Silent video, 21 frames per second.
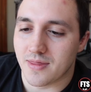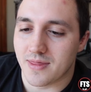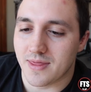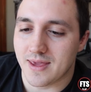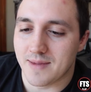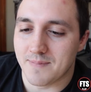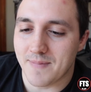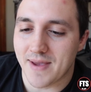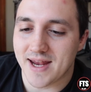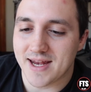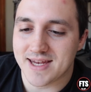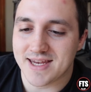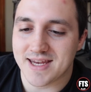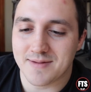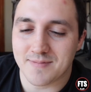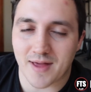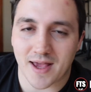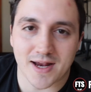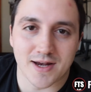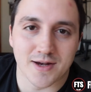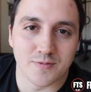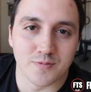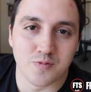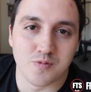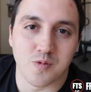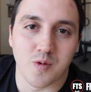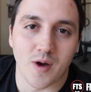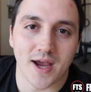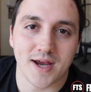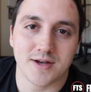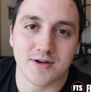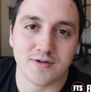It may seem like
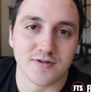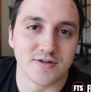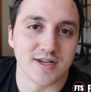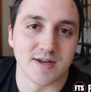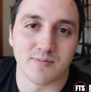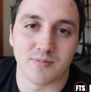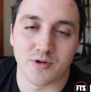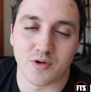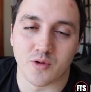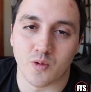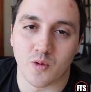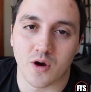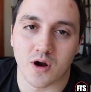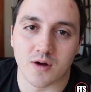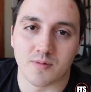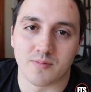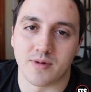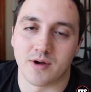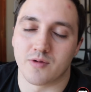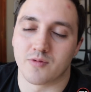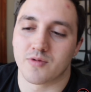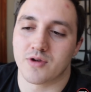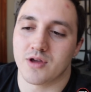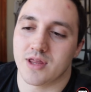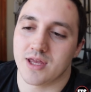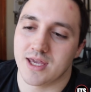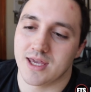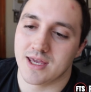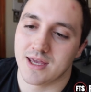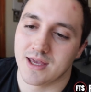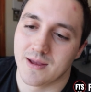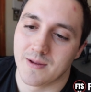way too simple to work, but
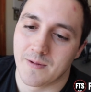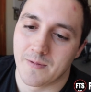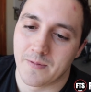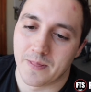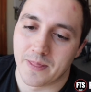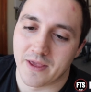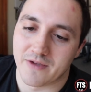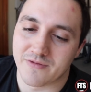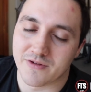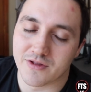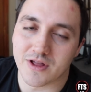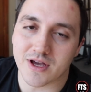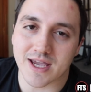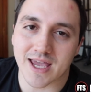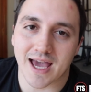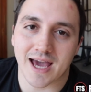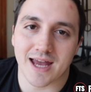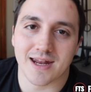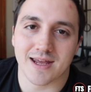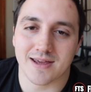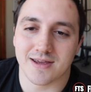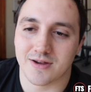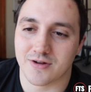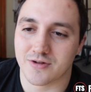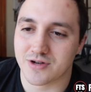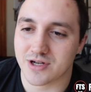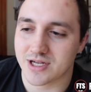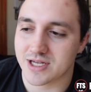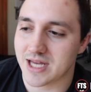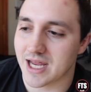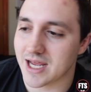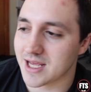really, if you look at it, you're
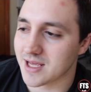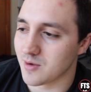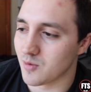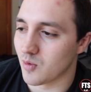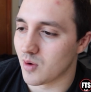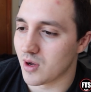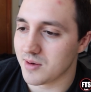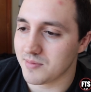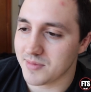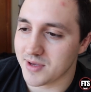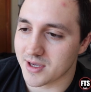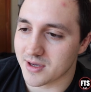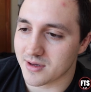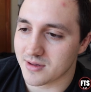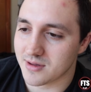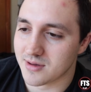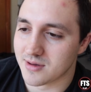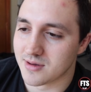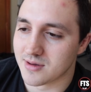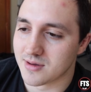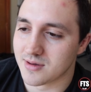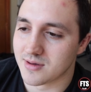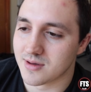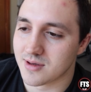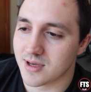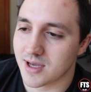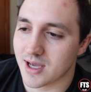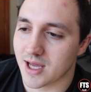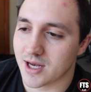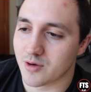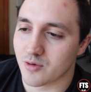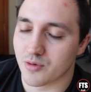just taking 1 meal
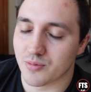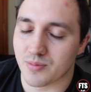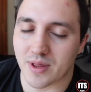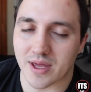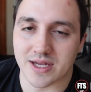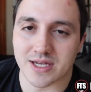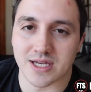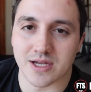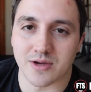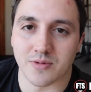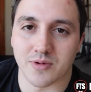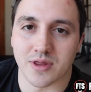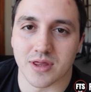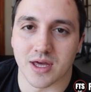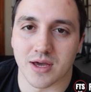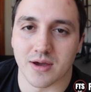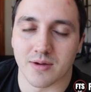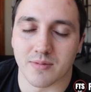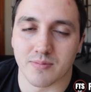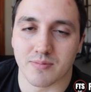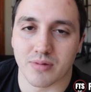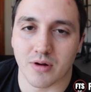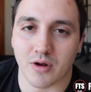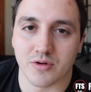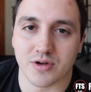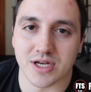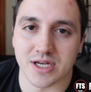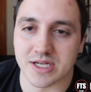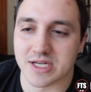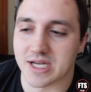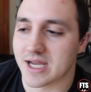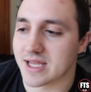and you're replacing it with a
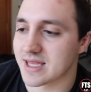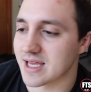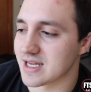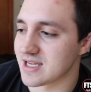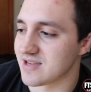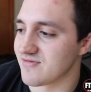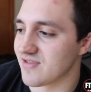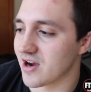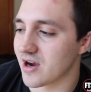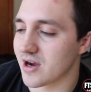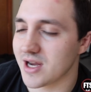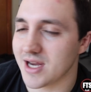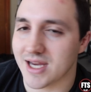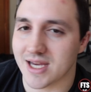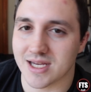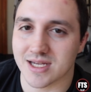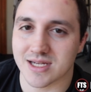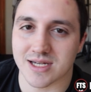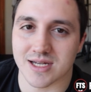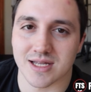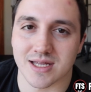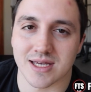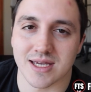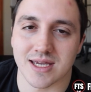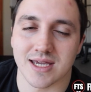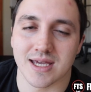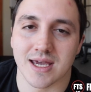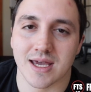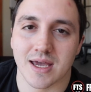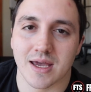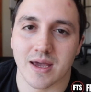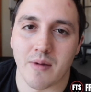protein shake that's very
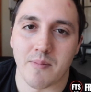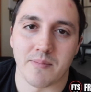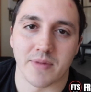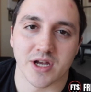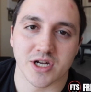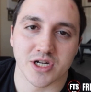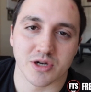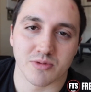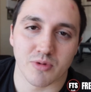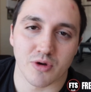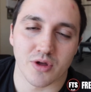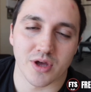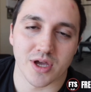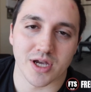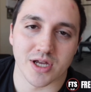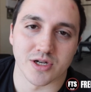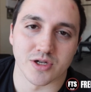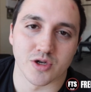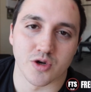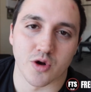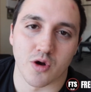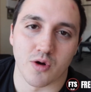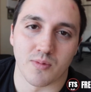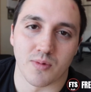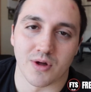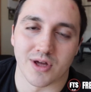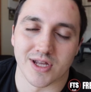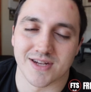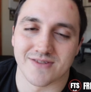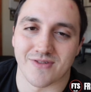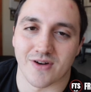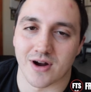easily measurable and
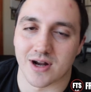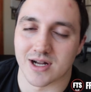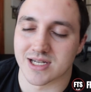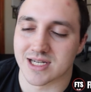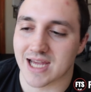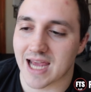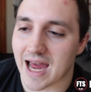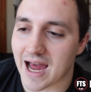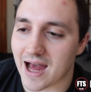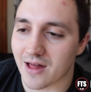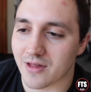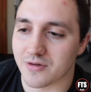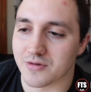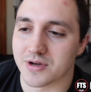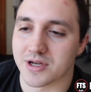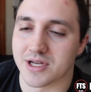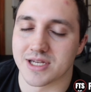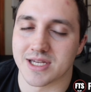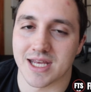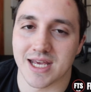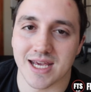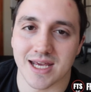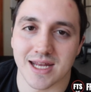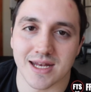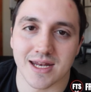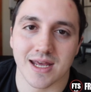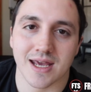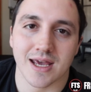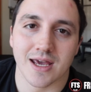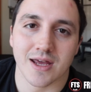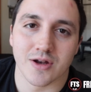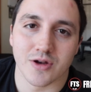controllable as far as calories
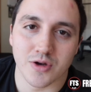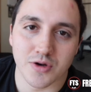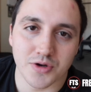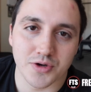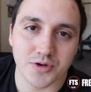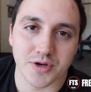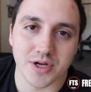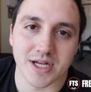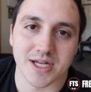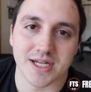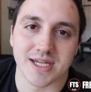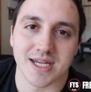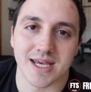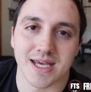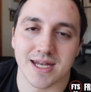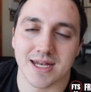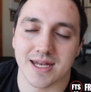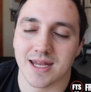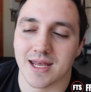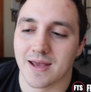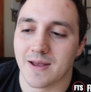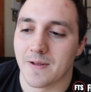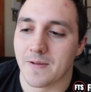in, nutrients in,